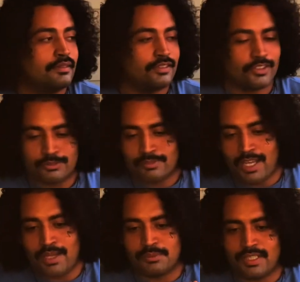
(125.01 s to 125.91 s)
No.
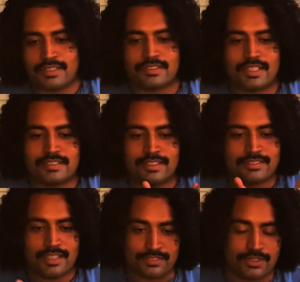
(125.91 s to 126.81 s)
I would not say that
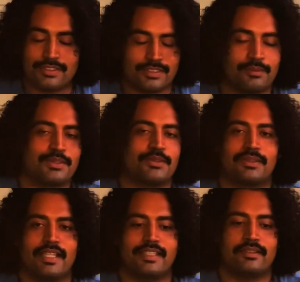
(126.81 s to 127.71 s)
it's as good as the original
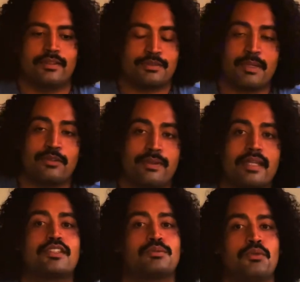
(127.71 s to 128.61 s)
Gladiator. As a matter of
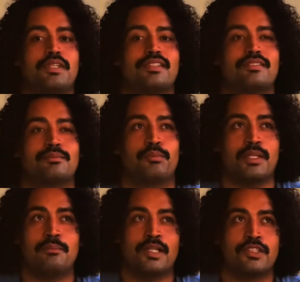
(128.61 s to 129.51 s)
fact, this movie is
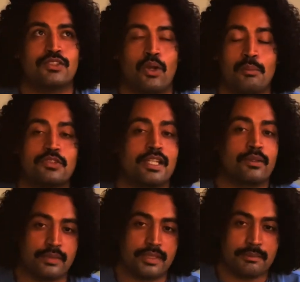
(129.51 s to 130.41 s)
pretty much almost like
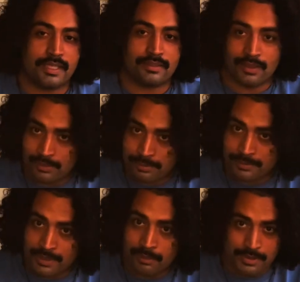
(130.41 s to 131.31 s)
a remake of
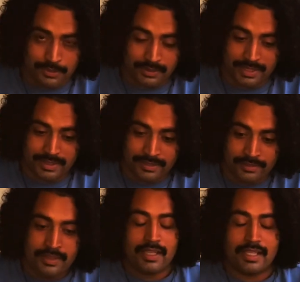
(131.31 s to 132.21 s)
the original Gladiator
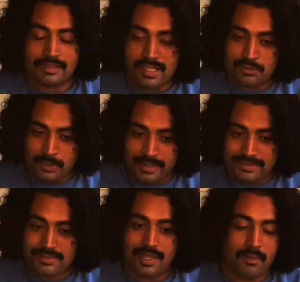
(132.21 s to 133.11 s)
in a lot of
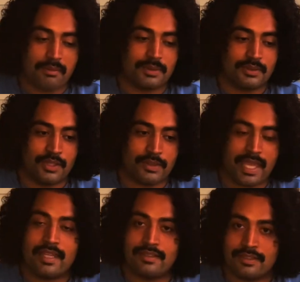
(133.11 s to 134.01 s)
ways. However, the
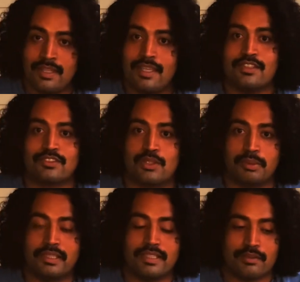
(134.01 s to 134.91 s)
end is
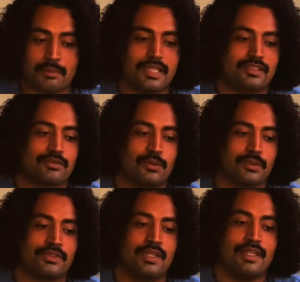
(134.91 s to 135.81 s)
completely different because, of
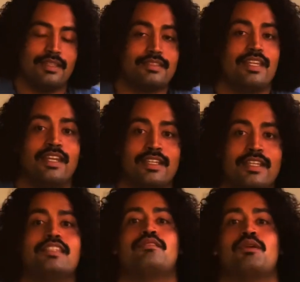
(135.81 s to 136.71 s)
course, this
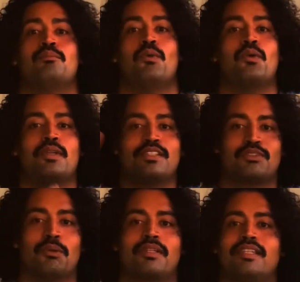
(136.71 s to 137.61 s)
ending is even more
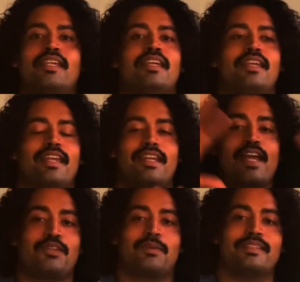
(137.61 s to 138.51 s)
historically
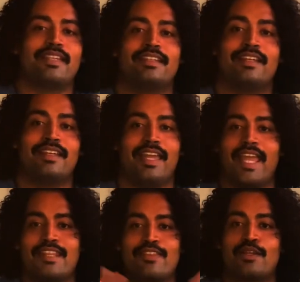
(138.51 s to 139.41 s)
inaccurate than
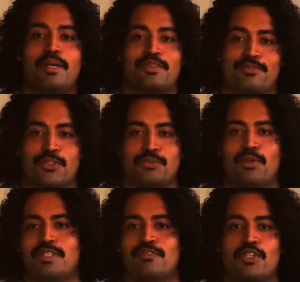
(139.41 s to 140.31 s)
anything about the first
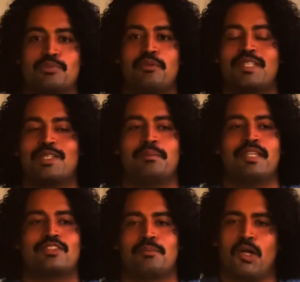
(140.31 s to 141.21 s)
movie. The first movie could have
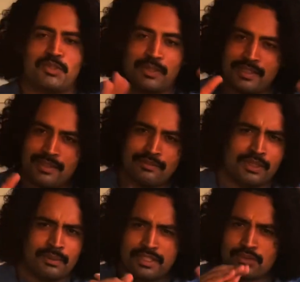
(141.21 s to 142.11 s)
been some alternative
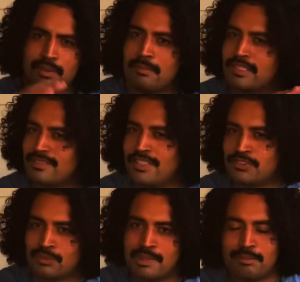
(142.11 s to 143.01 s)
little history, missed
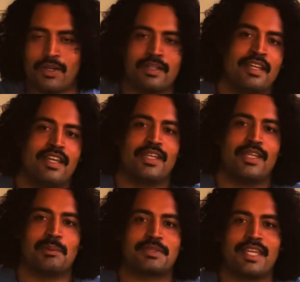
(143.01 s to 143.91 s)
history part. You
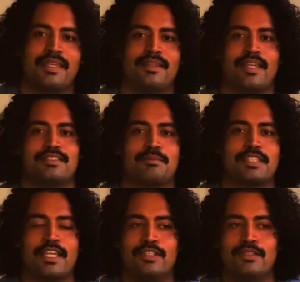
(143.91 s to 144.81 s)
know what I'm saying? Like something
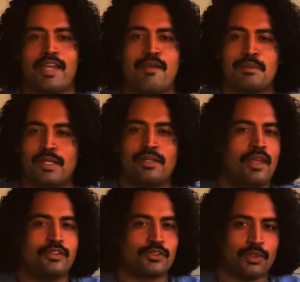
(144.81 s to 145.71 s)
that could have happened, but
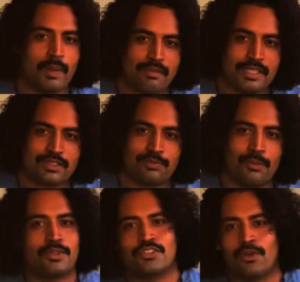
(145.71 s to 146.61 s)
there's no evidence
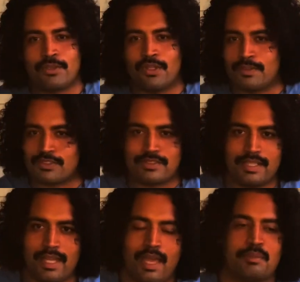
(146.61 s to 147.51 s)
for, so it just
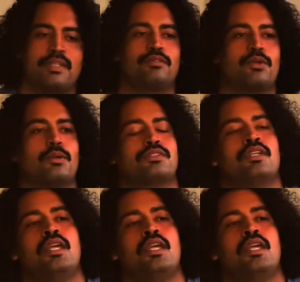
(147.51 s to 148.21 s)
didn't happen, of course.